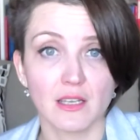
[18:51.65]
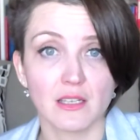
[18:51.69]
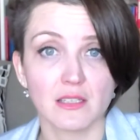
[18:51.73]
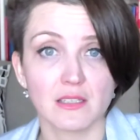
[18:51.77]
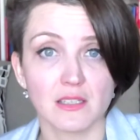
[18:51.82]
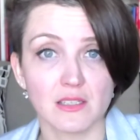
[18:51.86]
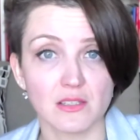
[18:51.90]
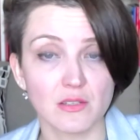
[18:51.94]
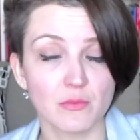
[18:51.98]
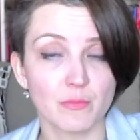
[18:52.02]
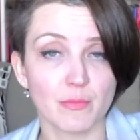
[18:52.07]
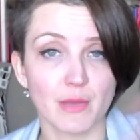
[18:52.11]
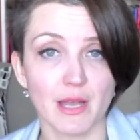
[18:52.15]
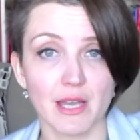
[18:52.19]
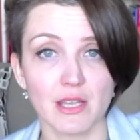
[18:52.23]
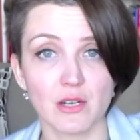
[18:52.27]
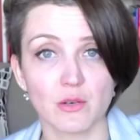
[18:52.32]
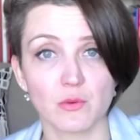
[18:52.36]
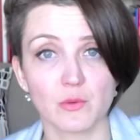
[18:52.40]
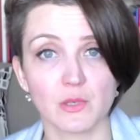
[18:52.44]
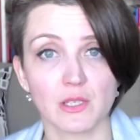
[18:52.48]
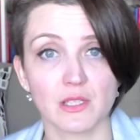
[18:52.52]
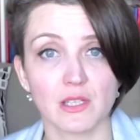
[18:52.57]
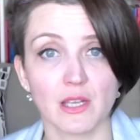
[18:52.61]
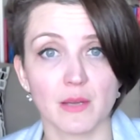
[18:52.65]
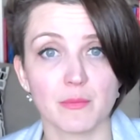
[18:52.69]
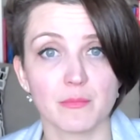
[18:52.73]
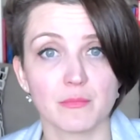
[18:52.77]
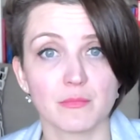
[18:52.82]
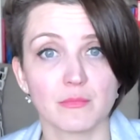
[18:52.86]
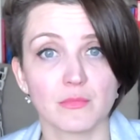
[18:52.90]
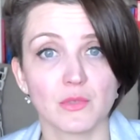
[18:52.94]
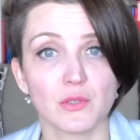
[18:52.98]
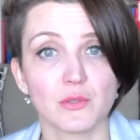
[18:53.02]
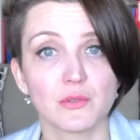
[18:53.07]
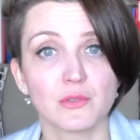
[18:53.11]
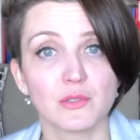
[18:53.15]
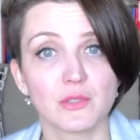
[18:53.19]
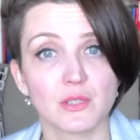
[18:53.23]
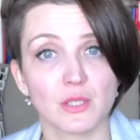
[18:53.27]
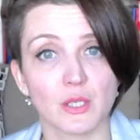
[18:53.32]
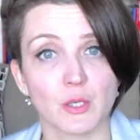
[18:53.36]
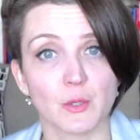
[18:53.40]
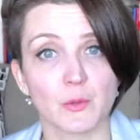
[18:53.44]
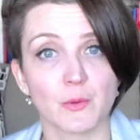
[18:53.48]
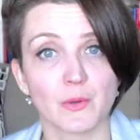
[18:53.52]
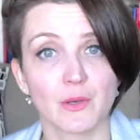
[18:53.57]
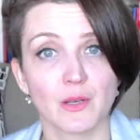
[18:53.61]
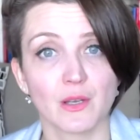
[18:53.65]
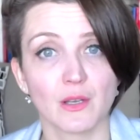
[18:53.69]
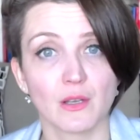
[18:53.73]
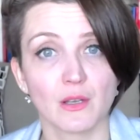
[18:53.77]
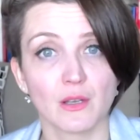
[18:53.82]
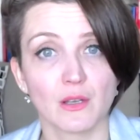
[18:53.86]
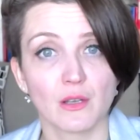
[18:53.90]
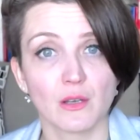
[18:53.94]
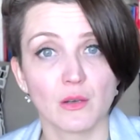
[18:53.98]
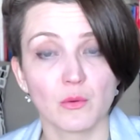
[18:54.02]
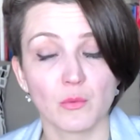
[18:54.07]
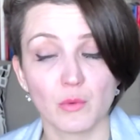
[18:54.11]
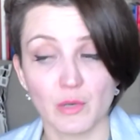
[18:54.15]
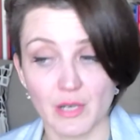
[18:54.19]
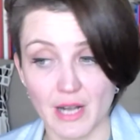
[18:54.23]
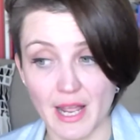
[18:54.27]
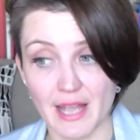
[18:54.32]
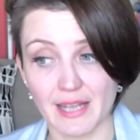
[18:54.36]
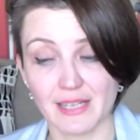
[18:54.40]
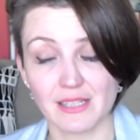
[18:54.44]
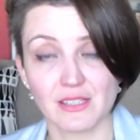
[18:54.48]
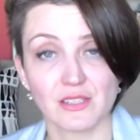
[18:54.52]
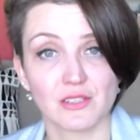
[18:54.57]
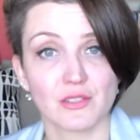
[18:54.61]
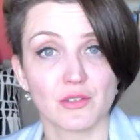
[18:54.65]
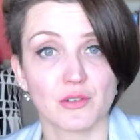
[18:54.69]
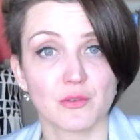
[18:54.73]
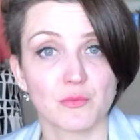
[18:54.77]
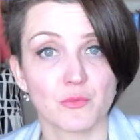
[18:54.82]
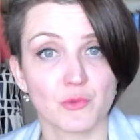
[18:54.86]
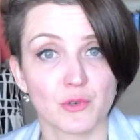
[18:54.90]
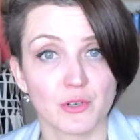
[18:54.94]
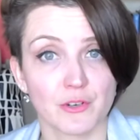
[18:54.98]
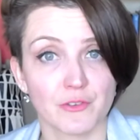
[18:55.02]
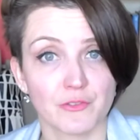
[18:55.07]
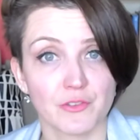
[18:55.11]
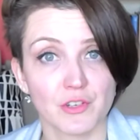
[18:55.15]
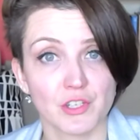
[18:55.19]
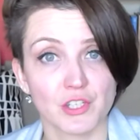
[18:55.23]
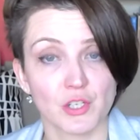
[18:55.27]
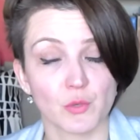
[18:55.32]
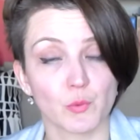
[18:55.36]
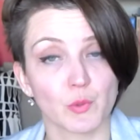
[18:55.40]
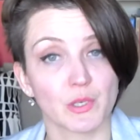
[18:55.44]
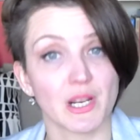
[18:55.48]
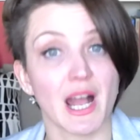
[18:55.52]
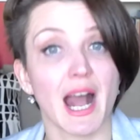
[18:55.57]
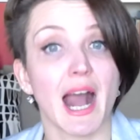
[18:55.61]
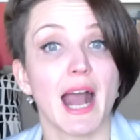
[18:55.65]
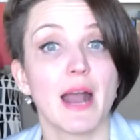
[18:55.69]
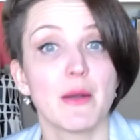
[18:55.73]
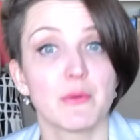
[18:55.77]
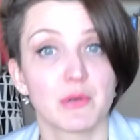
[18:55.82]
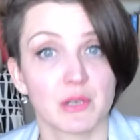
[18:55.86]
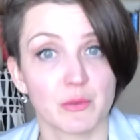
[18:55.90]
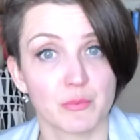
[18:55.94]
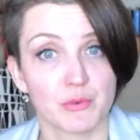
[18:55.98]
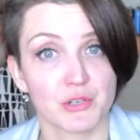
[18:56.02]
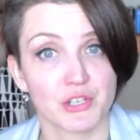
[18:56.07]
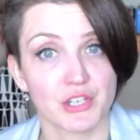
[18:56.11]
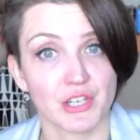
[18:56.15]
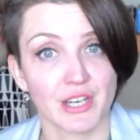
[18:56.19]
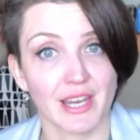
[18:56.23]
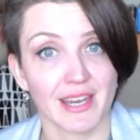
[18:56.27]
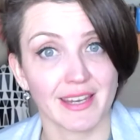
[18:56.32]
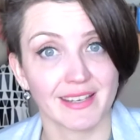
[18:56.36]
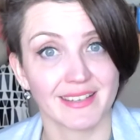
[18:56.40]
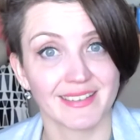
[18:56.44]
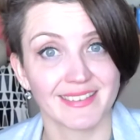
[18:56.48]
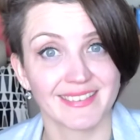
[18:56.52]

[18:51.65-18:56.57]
Doesn't matter what I'm used to, what I consider more efficient, what I would appreciate.